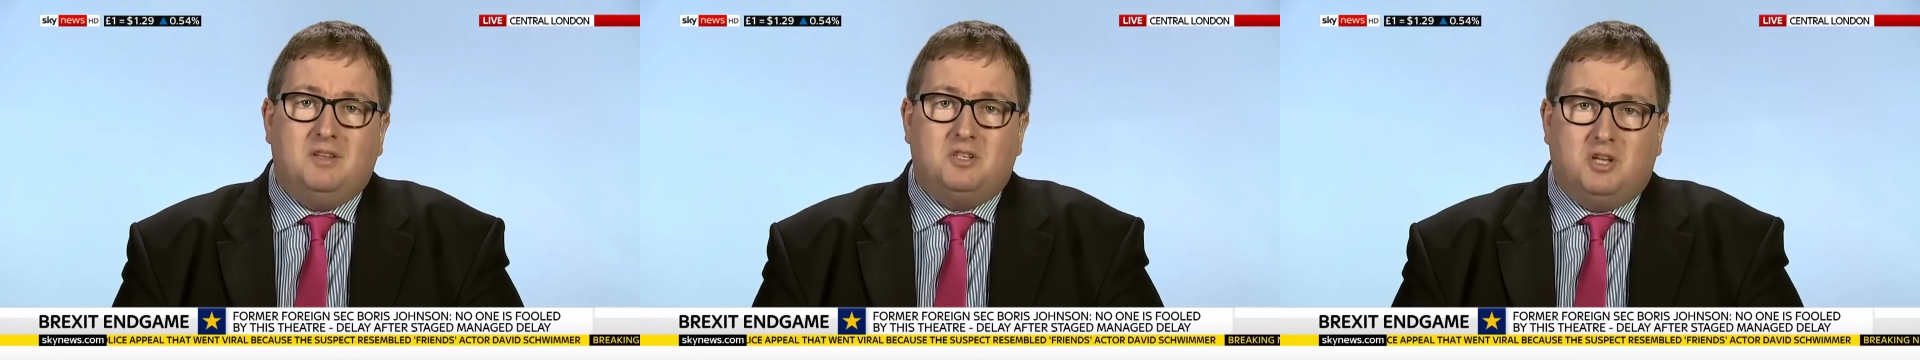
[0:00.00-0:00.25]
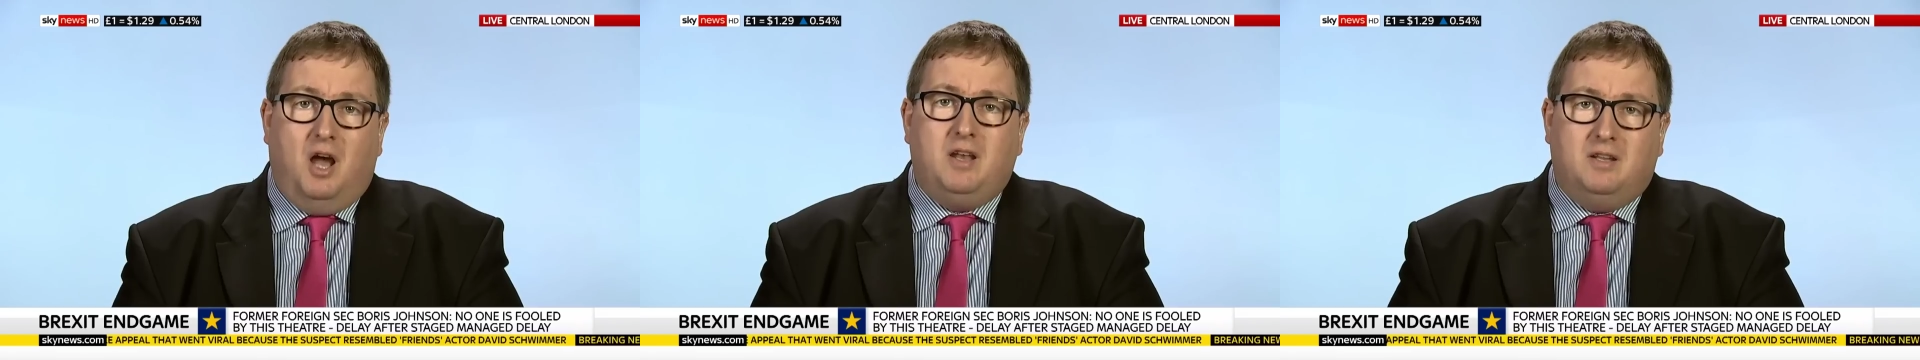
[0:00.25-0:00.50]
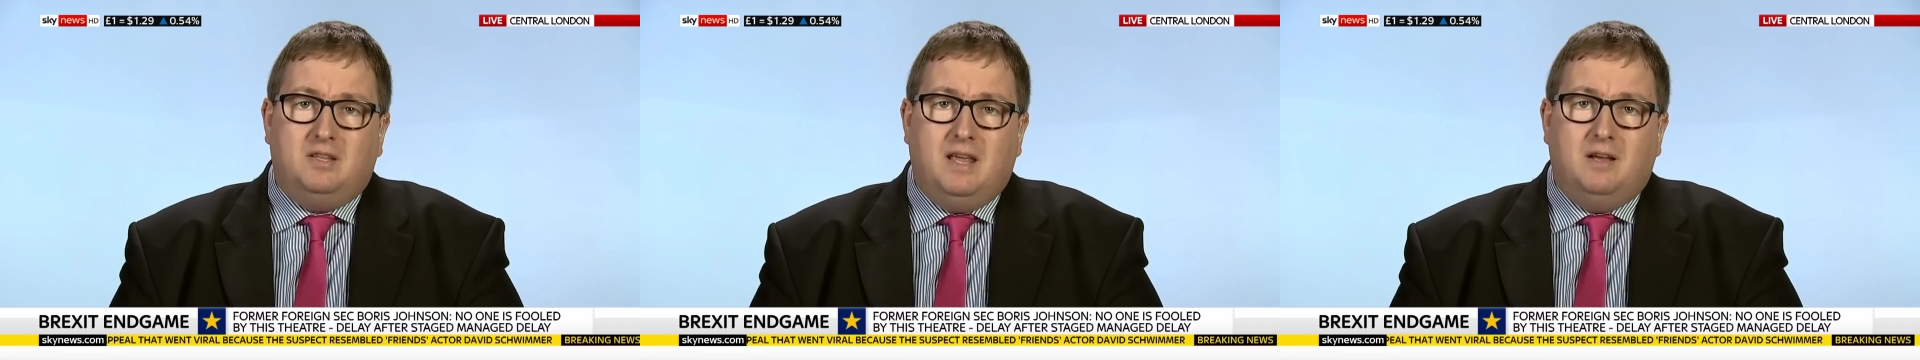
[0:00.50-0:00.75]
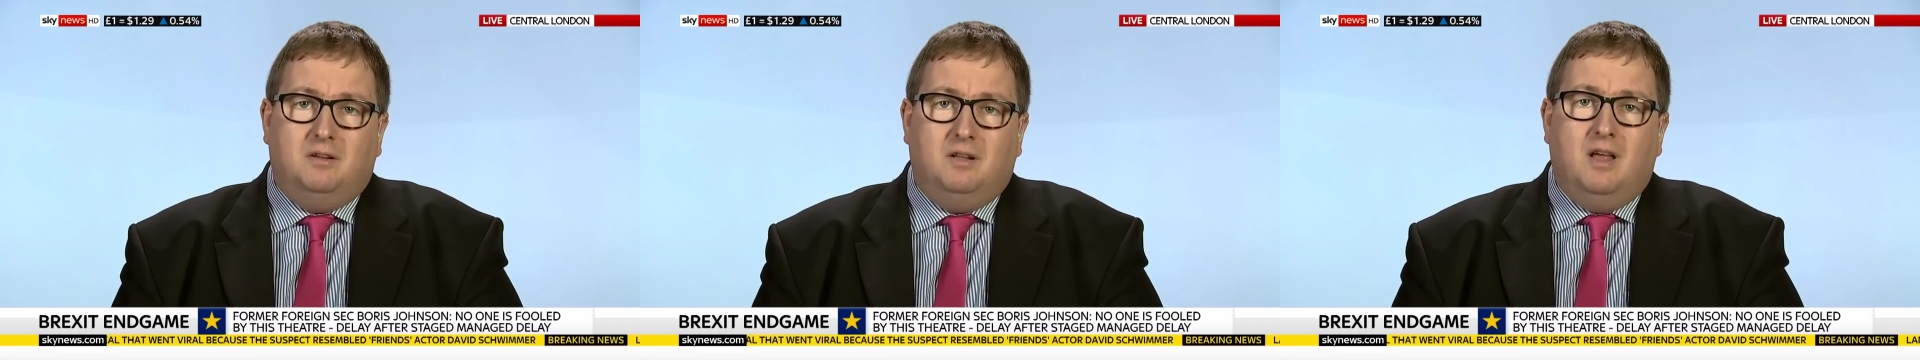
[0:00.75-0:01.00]
and, sign a
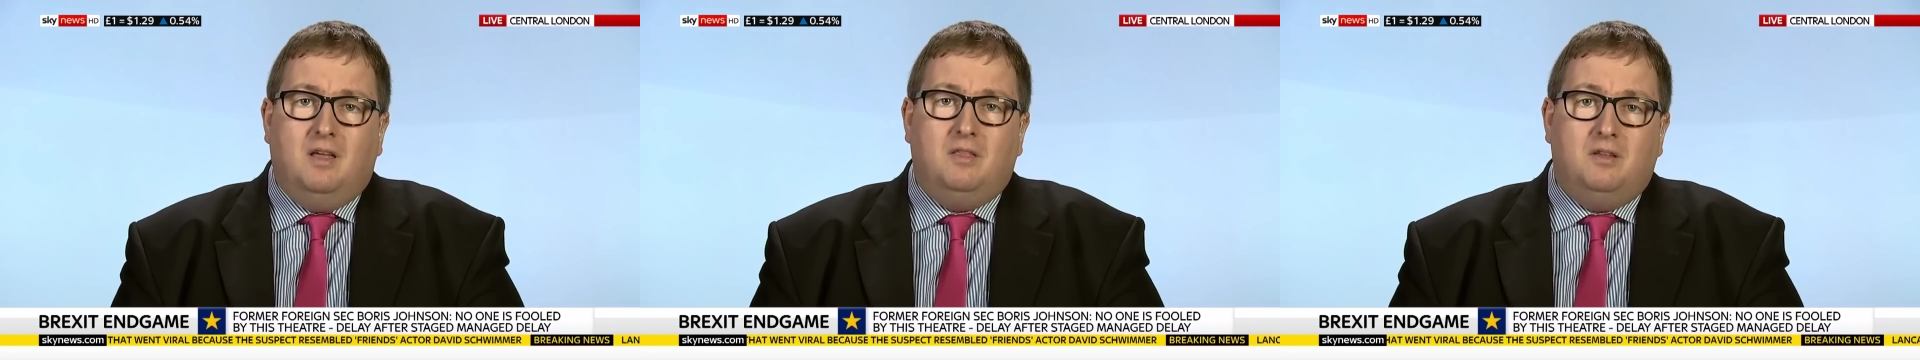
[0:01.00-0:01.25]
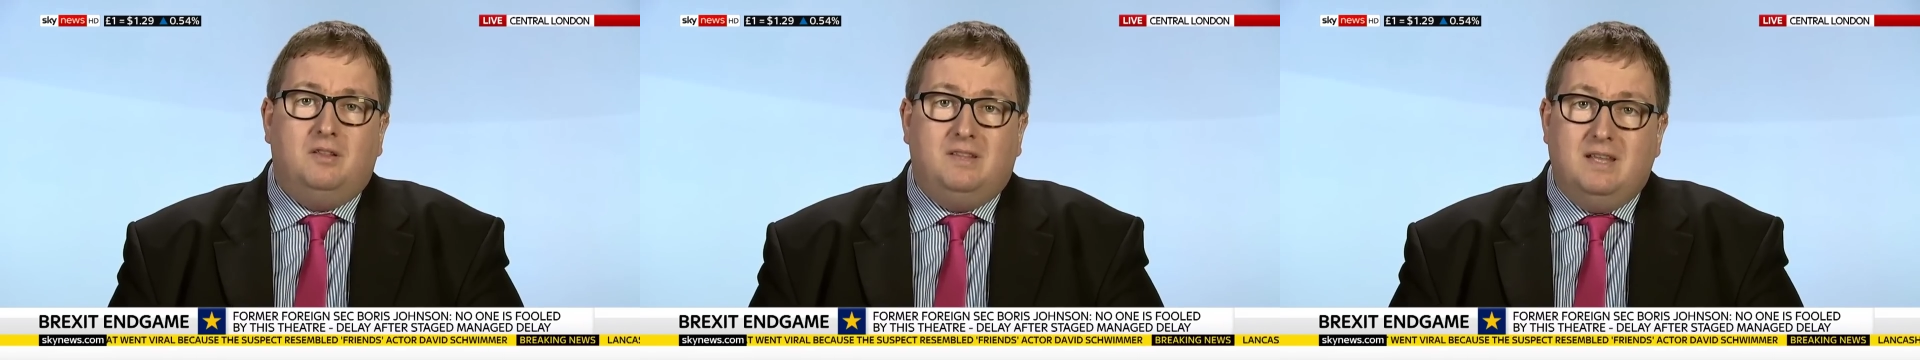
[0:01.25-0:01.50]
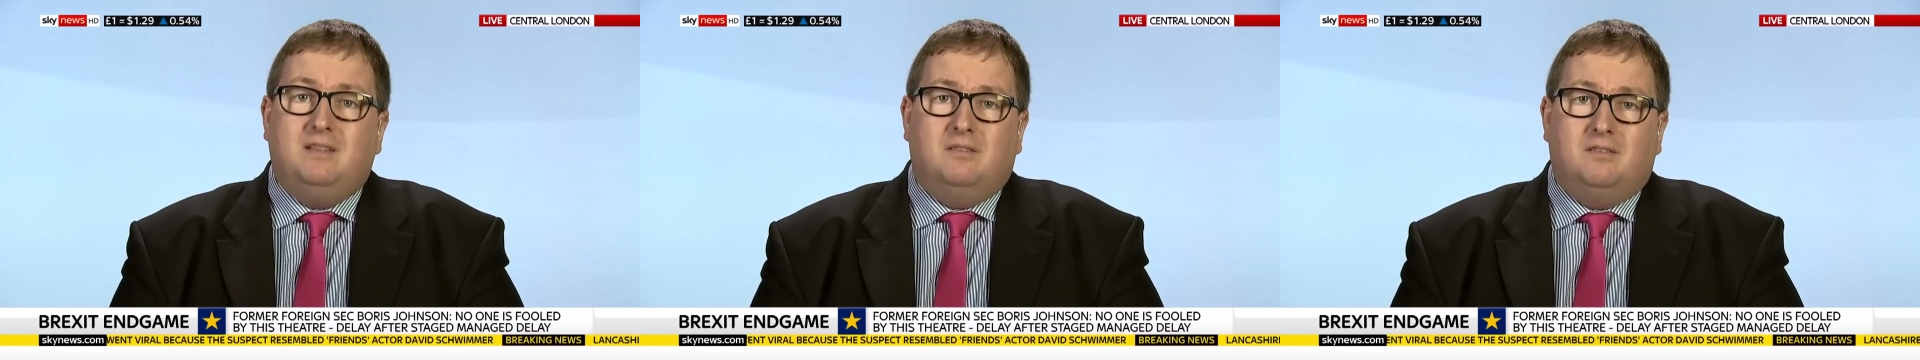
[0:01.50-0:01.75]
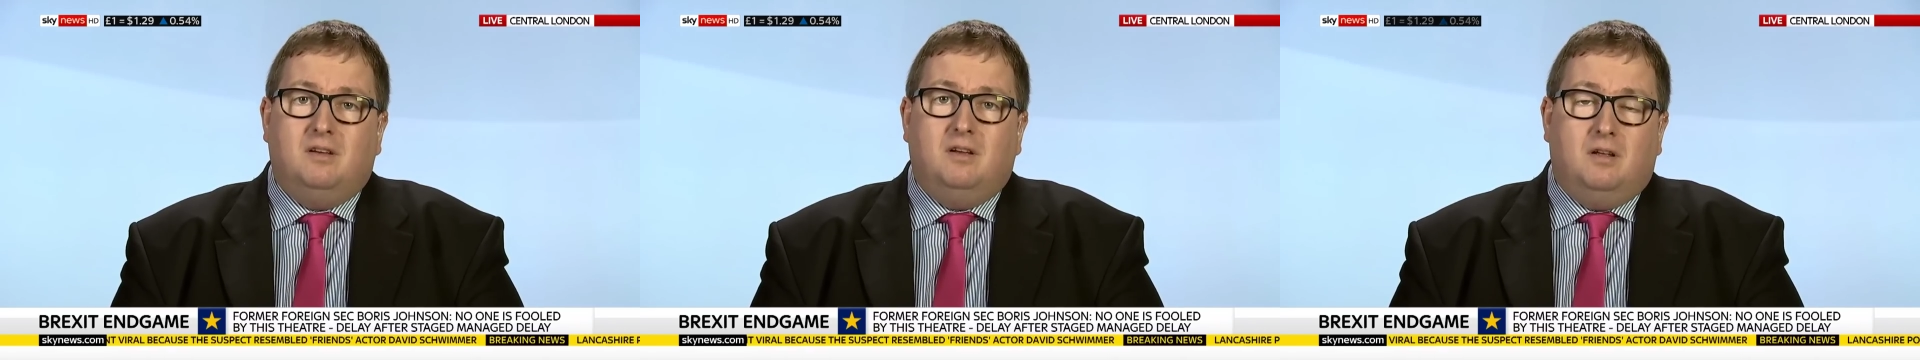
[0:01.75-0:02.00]
deal that
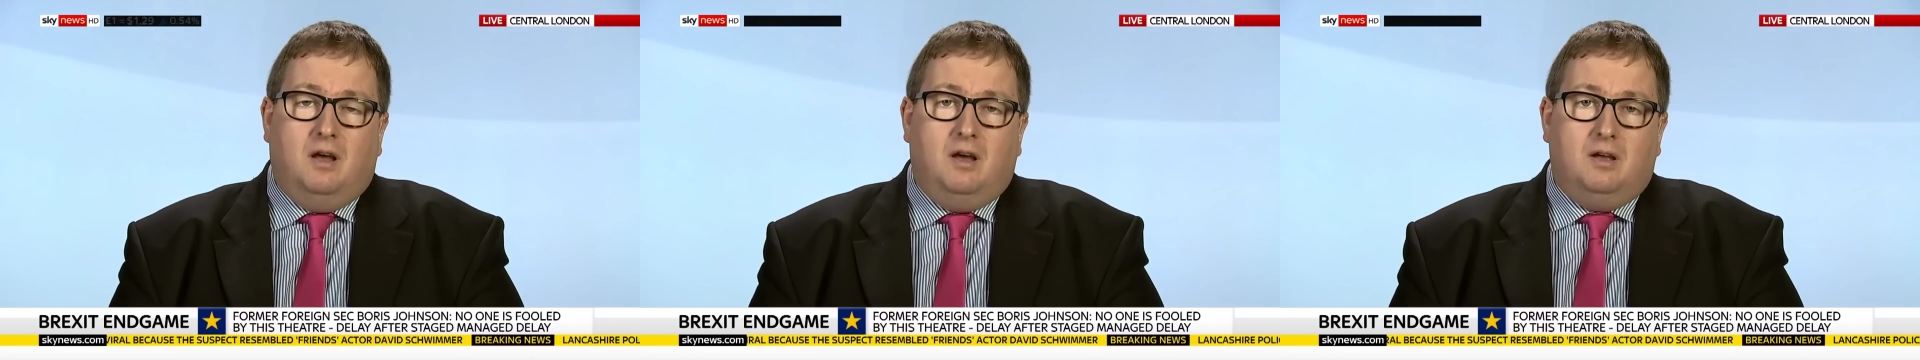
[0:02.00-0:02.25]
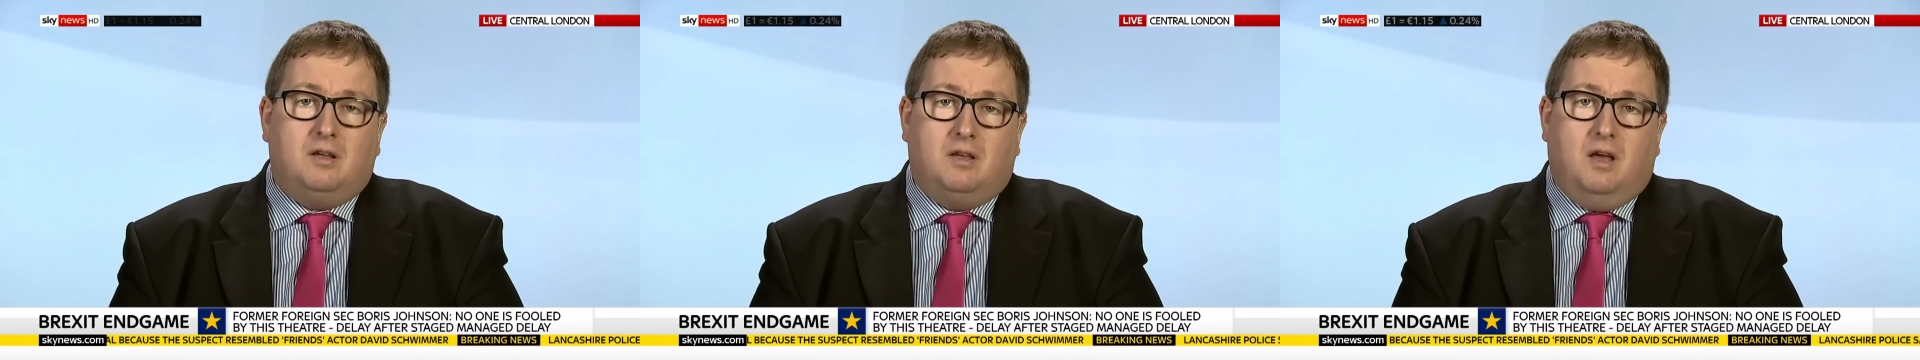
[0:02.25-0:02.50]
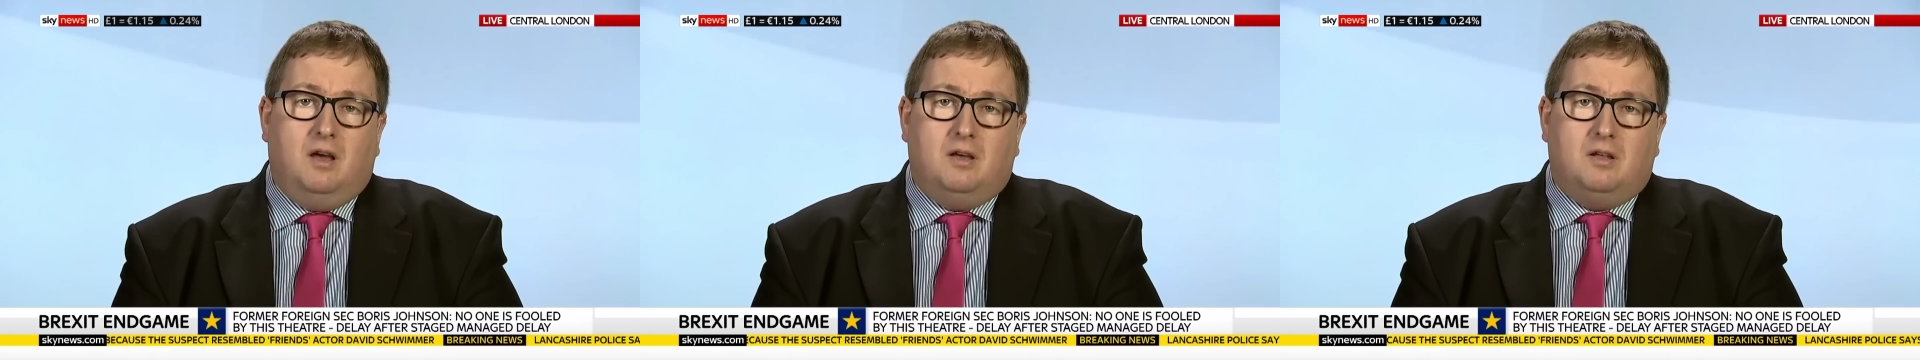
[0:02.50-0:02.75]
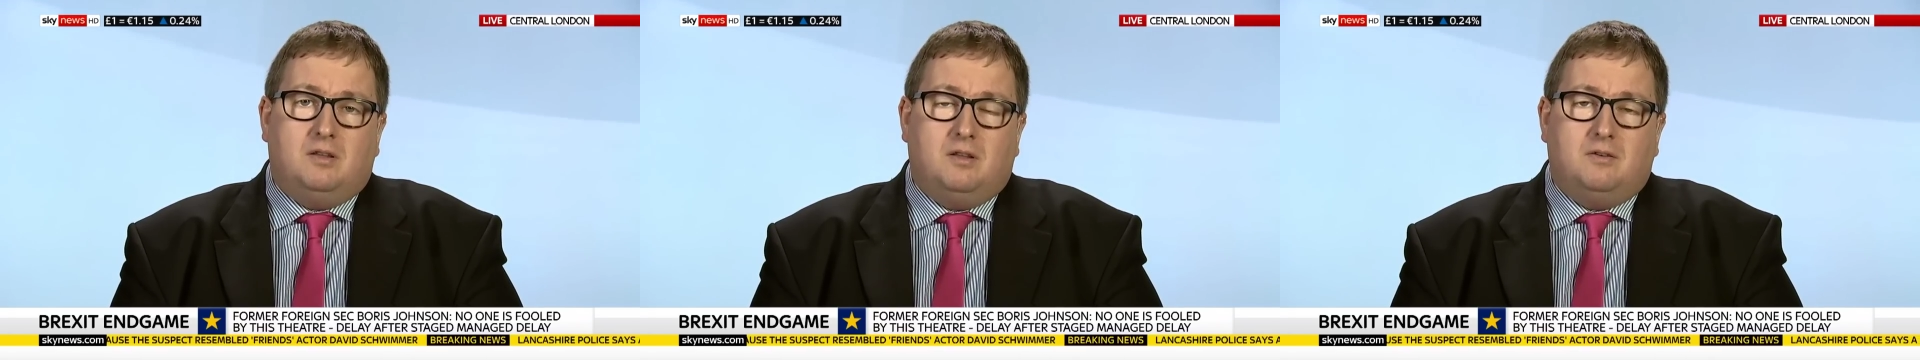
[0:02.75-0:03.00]
didn't uh, uh,